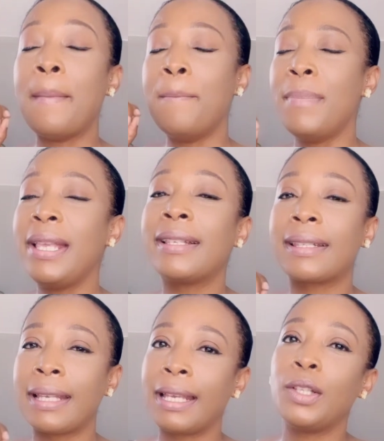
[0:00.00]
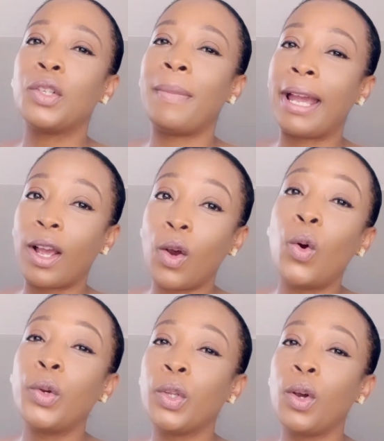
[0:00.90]
me sticking to my
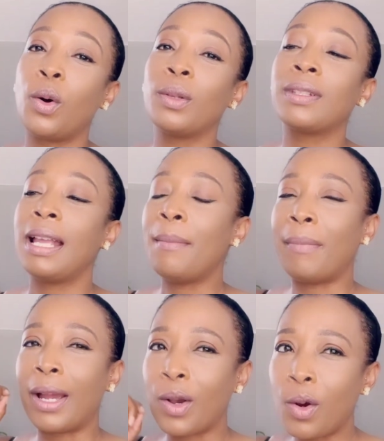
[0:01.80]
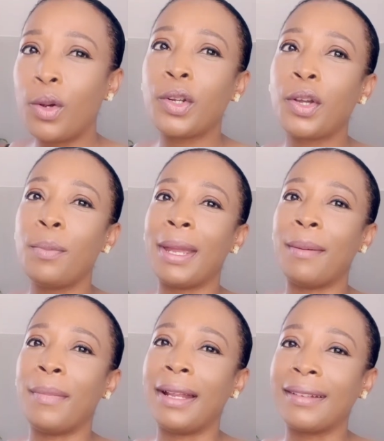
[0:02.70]
own goals, my own
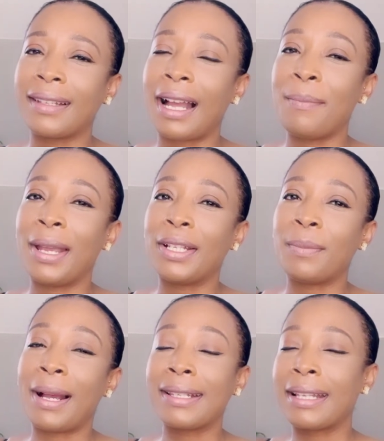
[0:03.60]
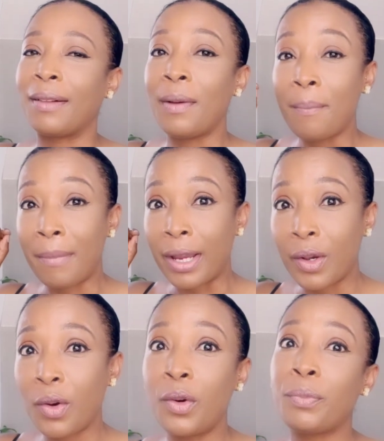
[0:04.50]
commitments that I made to myself, my
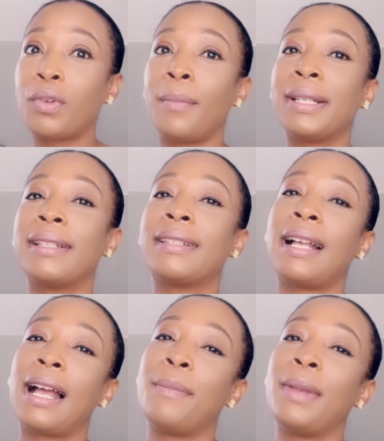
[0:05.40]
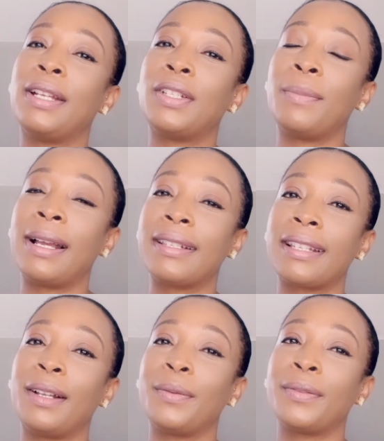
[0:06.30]
own promises that I made to
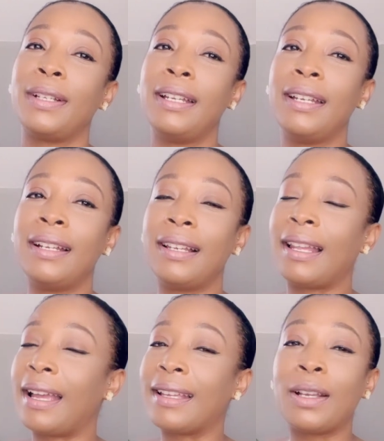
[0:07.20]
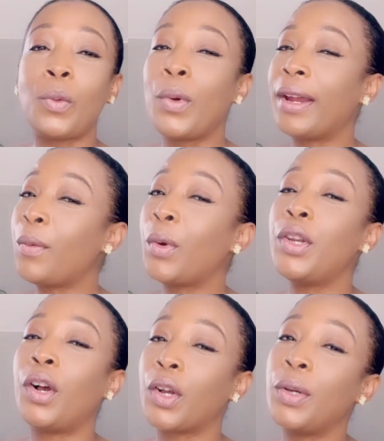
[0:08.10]
myself. Like, we're
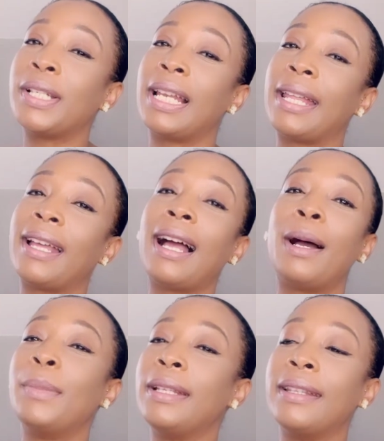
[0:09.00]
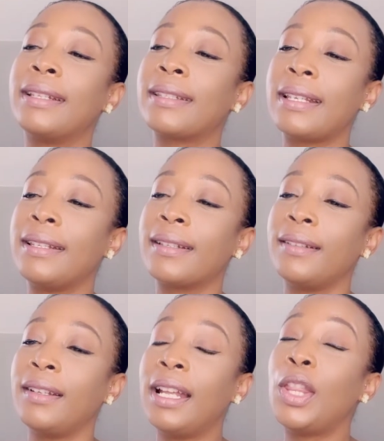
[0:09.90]
not going to let that happen in this
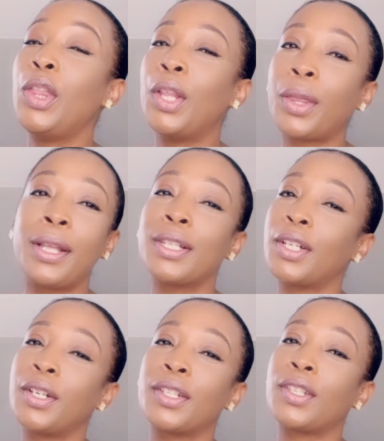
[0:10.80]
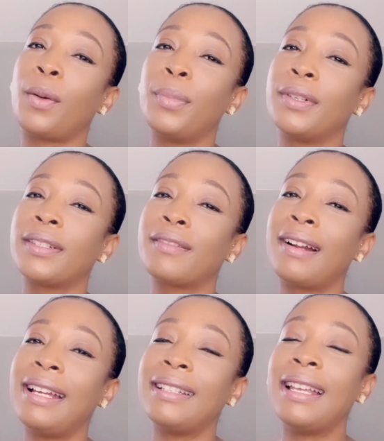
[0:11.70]
season. Nothing's going to stop us,
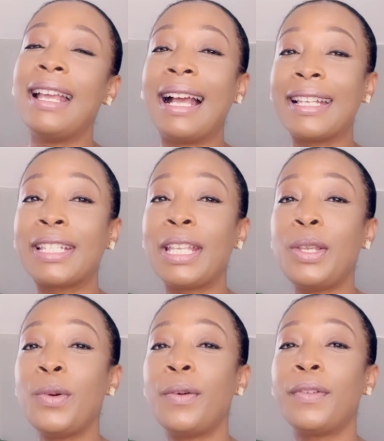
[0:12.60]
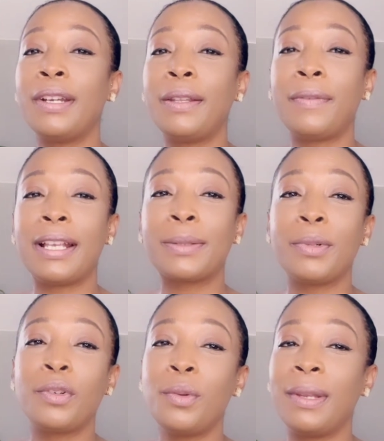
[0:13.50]
right? I see you over in the
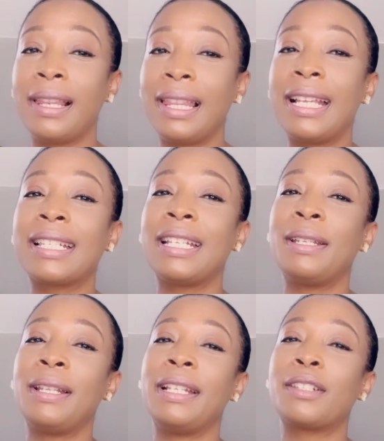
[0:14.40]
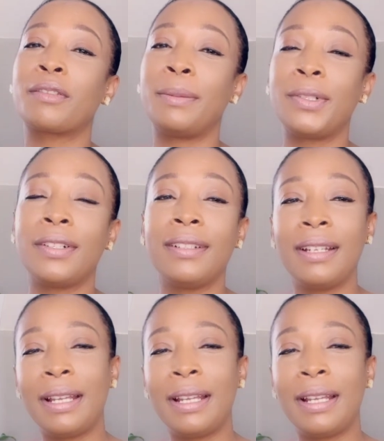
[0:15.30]
Facebook group. Links in the description.